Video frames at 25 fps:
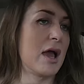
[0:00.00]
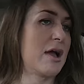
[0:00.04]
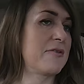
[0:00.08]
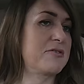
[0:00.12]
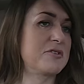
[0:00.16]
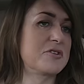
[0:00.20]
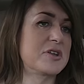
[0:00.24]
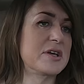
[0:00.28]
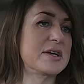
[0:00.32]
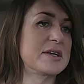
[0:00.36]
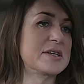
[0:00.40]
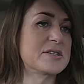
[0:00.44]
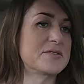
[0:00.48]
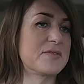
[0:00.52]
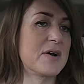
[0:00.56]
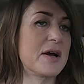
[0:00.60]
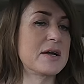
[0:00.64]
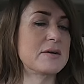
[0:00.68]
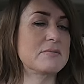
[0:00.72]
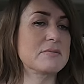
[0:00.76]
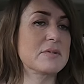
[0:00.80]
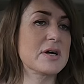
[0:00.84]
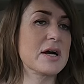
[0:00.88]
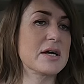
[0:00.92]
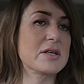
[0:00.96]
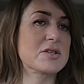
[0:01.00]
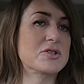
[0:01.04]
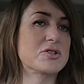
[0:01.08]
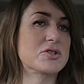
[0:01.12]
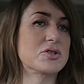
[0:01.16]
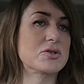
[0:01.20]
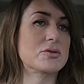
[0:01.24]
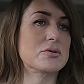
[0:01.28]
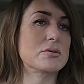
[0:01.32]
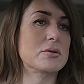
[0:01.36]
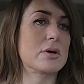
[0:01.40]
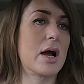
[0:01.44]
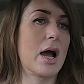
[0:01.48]
everything is fine. And
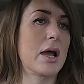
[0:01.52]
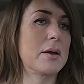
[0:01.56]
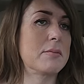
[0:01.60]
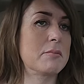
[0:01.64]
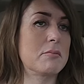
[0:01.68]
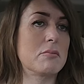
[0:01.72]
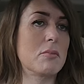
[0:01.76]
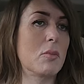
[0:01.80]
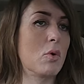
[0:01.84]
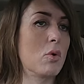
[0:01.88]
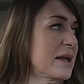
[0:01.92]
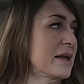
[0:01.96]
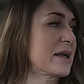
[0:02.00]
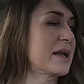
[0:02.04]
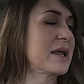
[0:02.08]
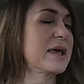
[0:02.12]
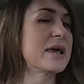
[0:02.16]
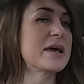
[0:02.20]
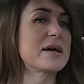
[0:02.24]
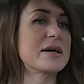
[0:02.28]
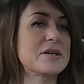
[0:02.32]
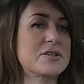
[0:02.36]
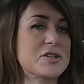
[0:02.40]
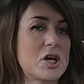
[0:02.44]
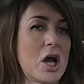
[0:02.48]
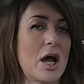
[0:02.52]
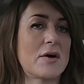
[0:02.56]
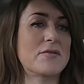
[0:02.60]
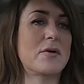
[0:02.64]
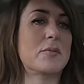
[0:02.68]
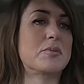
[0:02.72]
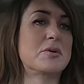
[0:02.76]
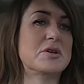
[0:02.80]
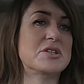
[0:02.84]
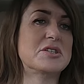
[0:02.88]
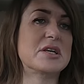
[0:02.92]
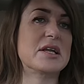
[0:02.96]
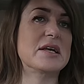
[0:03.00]
so I'm clear to have a
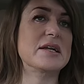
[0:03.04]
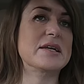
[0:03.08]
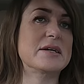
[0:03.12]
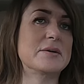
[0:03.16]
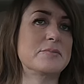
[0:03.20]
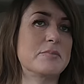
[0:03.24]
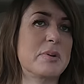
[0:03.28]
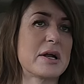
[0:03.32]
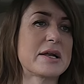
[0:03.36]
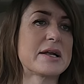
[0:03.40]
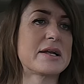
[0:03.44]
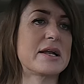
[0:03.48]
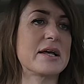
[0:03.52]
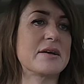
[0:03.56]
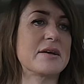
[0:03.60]
Brazilian butt